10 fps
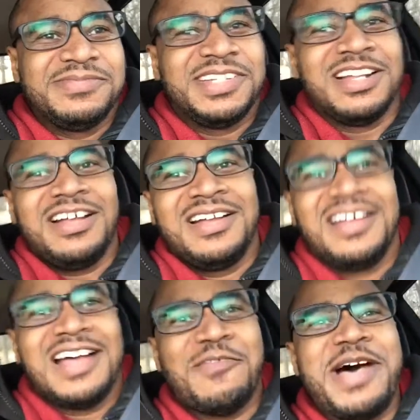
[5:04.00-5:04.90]
Yeah?
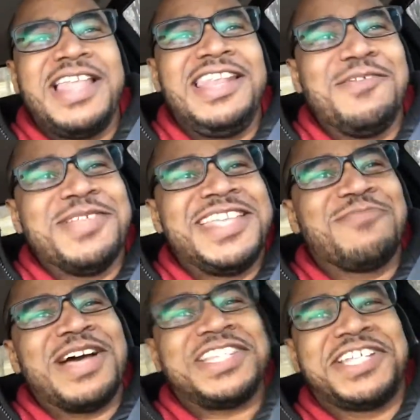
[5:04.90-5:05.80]
Am I
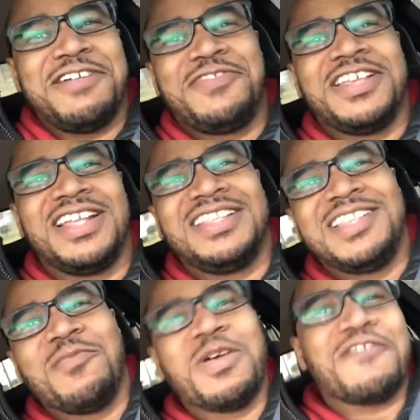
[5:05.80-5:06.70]
limiting myself to the
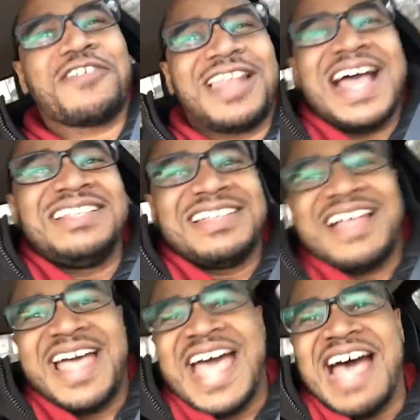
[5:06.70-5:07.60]
number of clients that
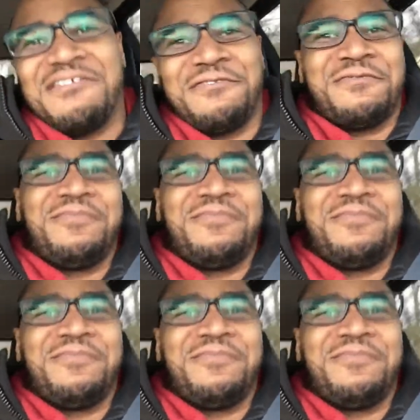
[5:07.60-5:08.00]
I have?